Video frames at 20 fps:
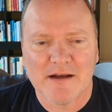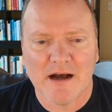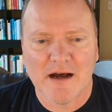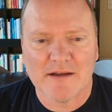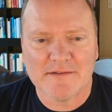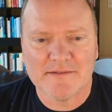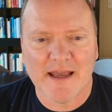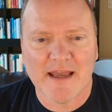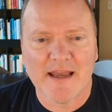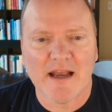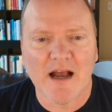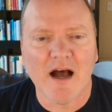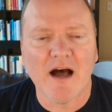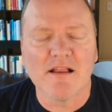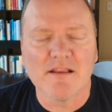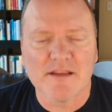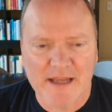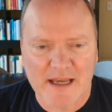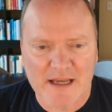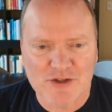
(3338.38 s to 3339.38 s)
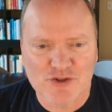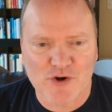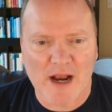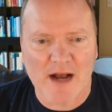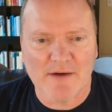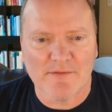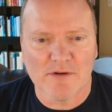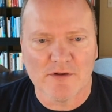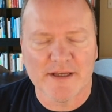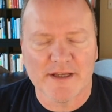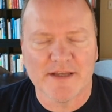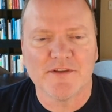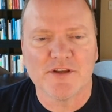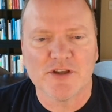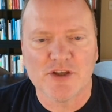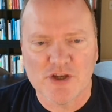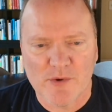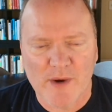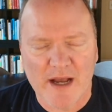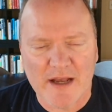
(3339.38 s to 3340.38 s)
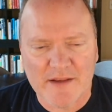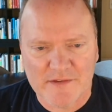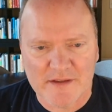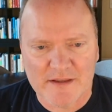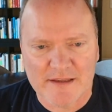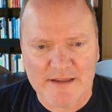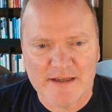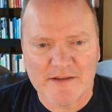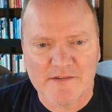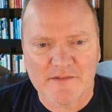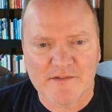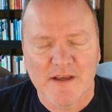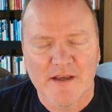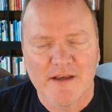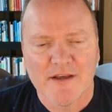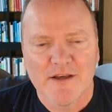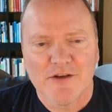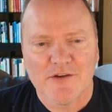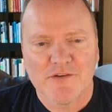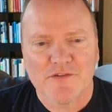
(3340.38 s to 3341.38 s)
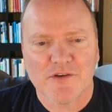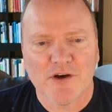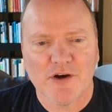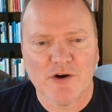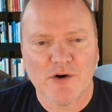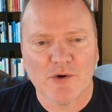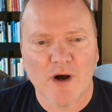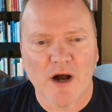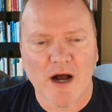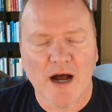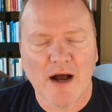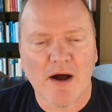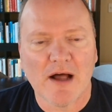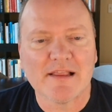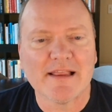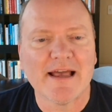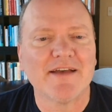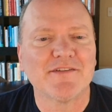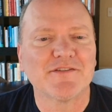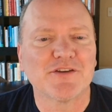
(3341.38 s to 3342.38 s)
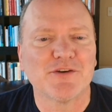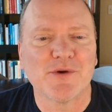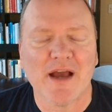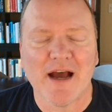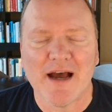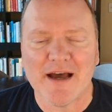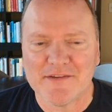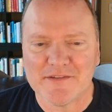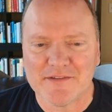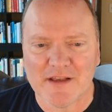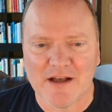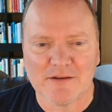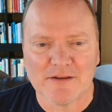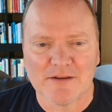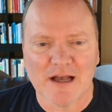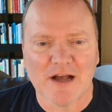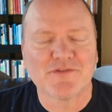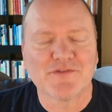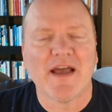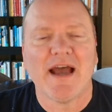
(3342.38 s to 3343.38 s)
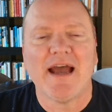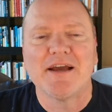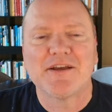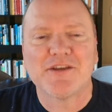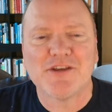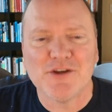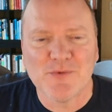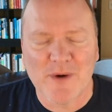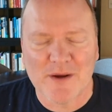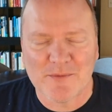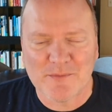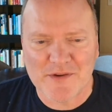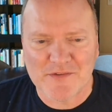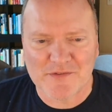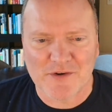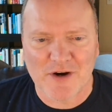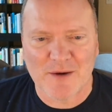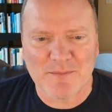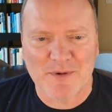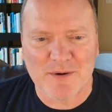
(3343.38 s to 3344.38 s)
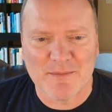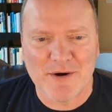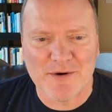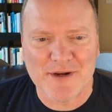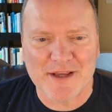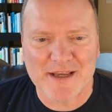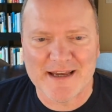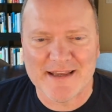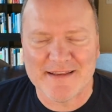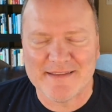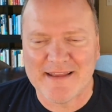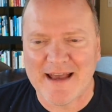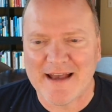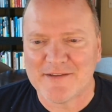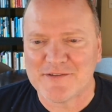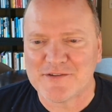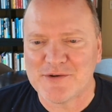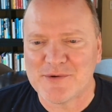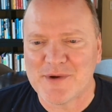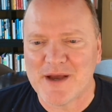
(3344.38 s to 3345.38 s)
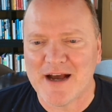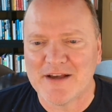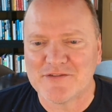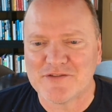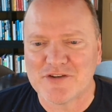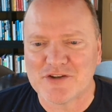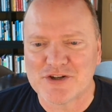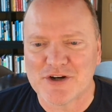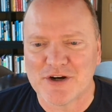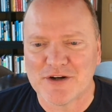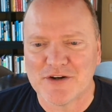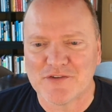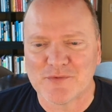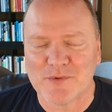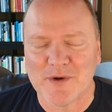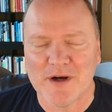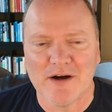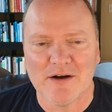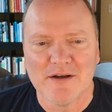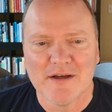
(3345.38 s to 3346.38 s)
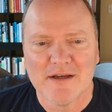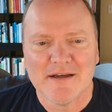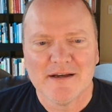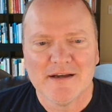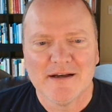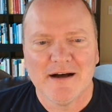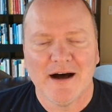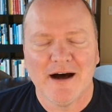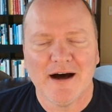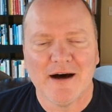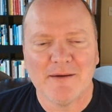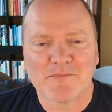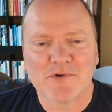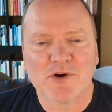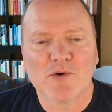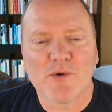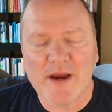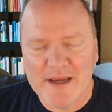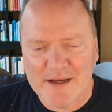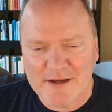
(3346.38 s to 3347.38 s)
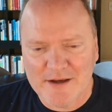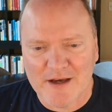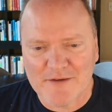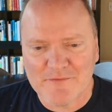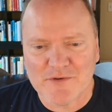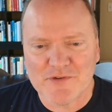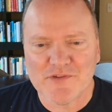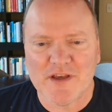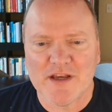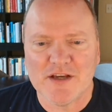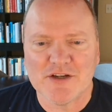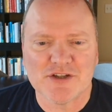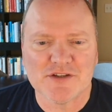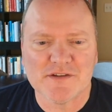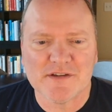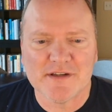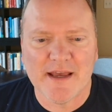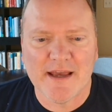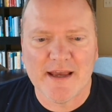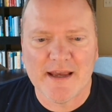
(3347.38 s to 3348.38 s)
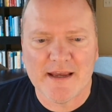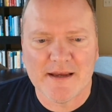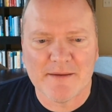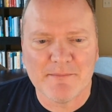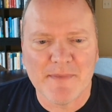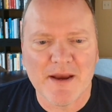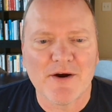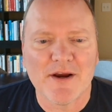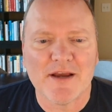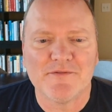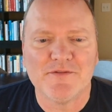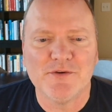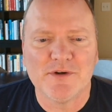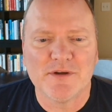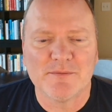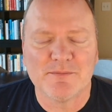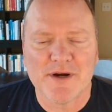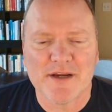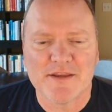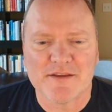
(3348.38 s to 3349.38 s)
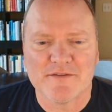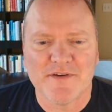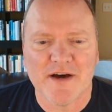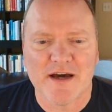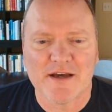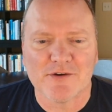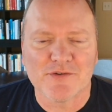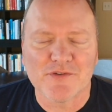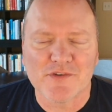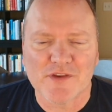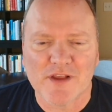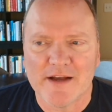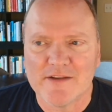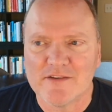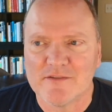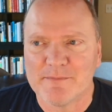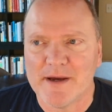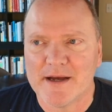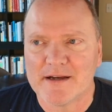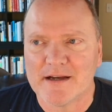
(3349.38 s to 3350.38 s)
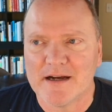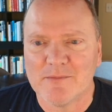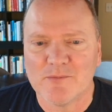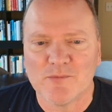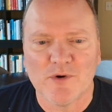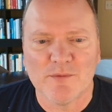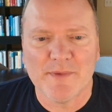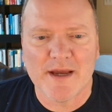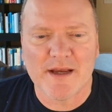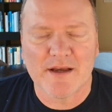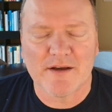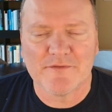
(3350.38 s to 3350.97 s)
Day holiday travel in the US at least. So I'll ask you guys, I'll tag you when we start promoting it and ask you guys to share it as well. Great conversation today. Mary, if you could bring the final slides back up, we'll make a